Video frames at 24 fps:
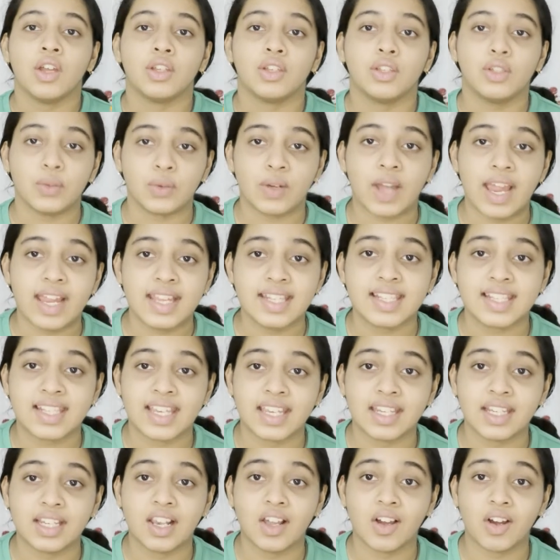you guys
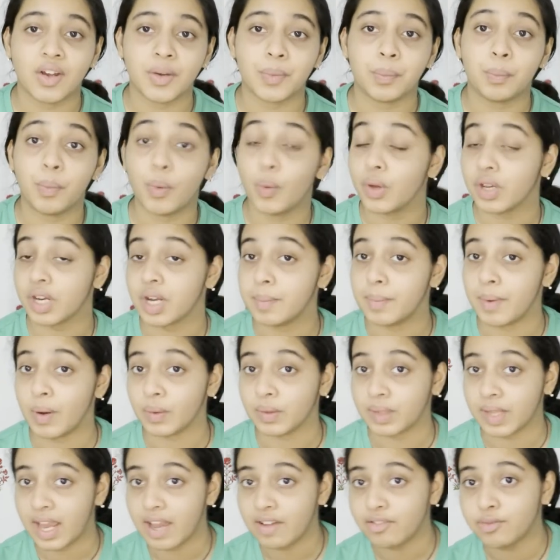can learn more
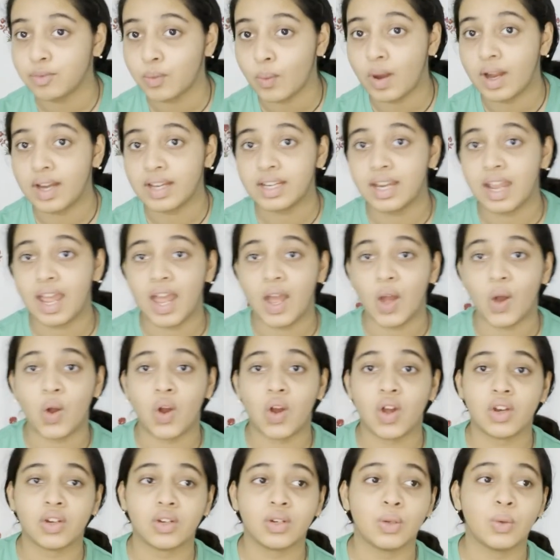about F1
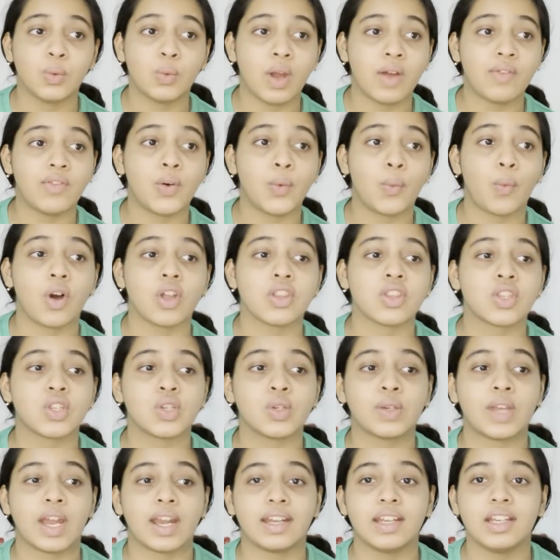or whoever wants
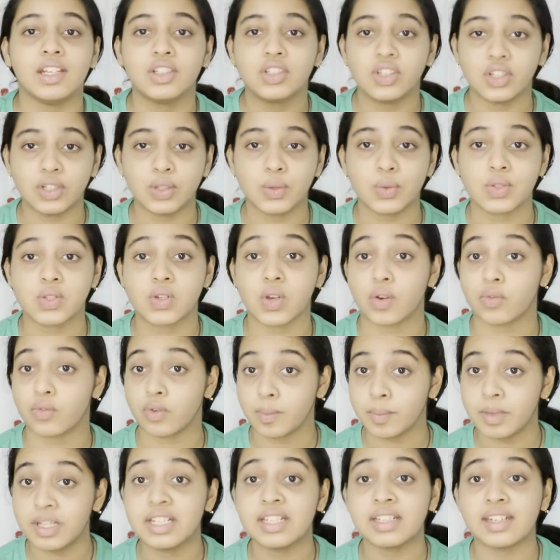to get introduced or
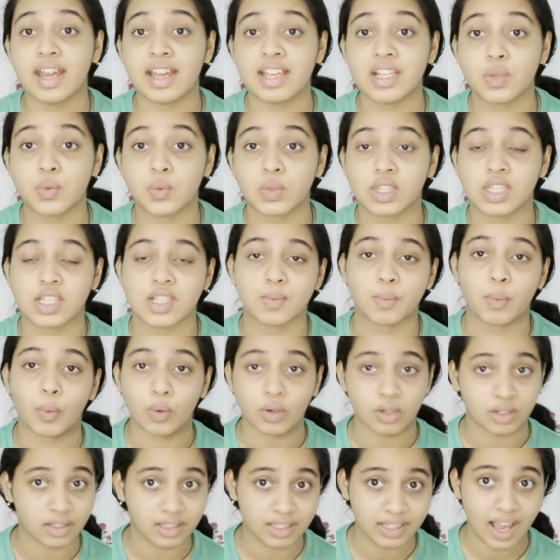familiarized with the
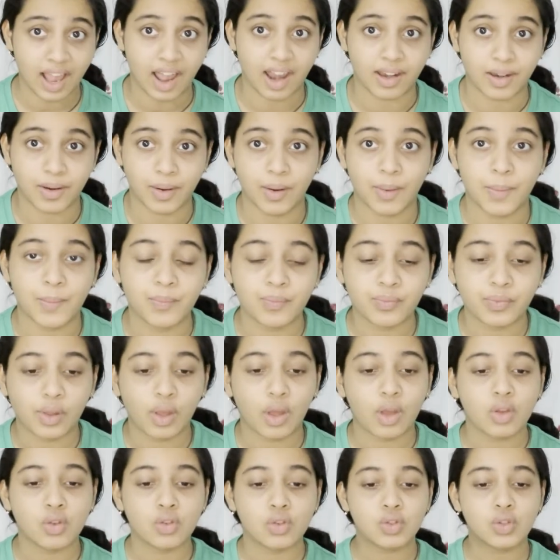sport can.
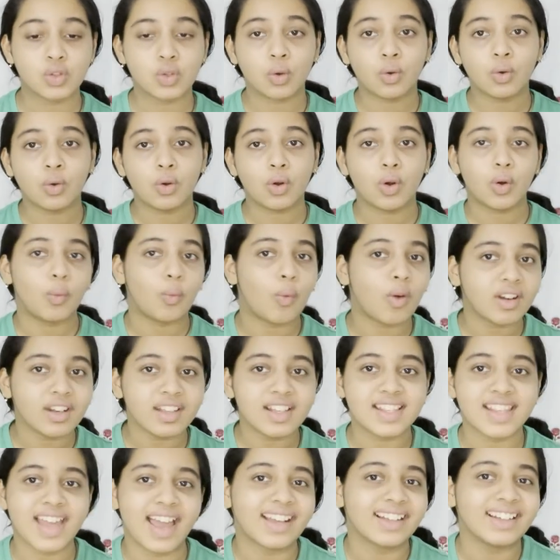So what
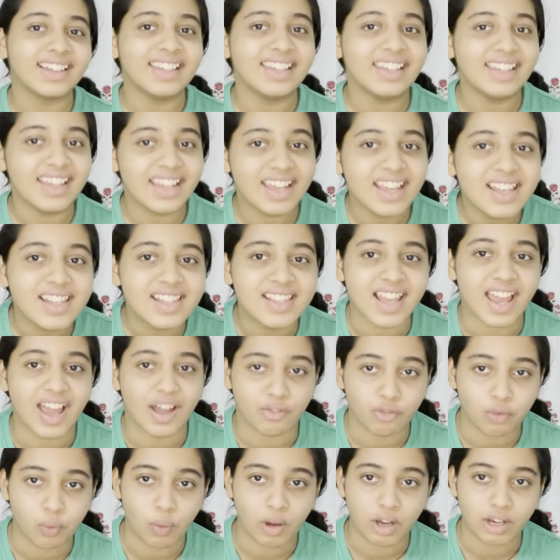exactly is
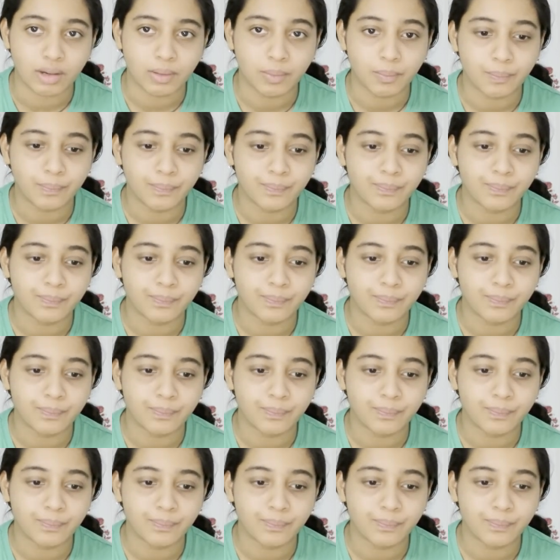F1?